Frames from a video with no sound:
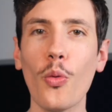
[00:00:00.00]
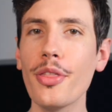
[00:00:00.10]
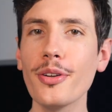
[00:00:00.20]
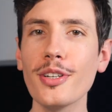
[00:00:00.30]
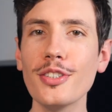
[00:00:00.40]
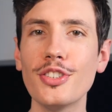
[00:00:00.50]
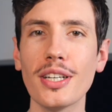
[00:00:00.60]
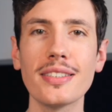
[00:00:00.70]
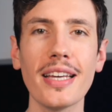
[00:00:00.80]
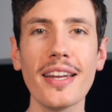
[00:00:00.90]
Whether you're
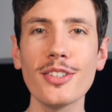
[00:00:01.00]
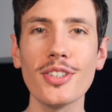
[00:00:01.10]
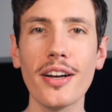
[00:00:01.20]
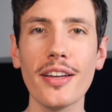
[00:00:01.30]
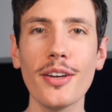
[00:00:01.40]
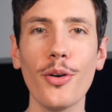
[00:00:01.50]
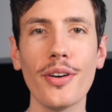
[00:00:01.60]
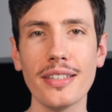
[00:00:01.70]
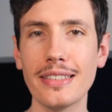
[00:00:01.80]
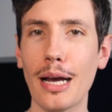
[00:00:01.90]
just getting started or
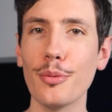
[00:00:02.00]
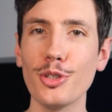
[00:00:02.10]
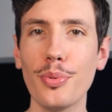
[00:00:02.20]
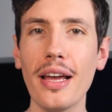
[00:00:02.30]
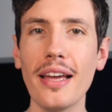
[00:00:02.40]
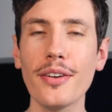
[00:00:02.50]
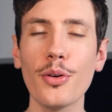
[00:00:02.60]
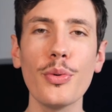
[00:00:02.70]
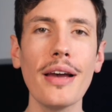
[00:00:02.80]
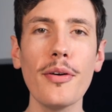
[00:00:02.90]
an established
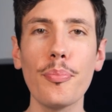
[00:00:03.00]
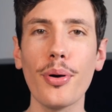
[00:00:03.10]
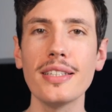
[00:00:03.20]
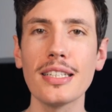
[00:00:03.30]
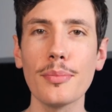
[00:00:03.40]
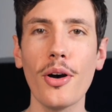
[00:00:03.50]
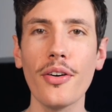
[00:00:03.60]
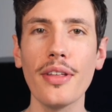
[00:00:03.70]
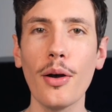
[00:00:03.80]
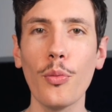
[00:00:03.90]
brand, we have a pricing
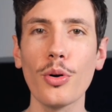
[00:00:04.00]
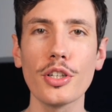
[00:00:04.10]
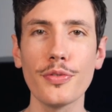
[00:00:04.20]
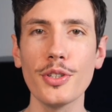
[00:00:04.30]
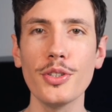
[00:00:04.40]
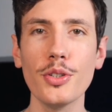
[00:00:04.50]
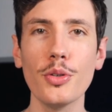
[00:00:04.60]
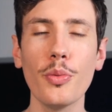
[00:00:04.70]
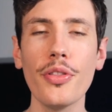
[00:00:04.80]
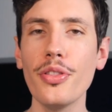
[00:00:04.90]
model that works for
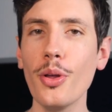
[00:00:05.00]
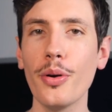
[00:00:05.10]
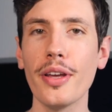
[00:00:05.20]
you with no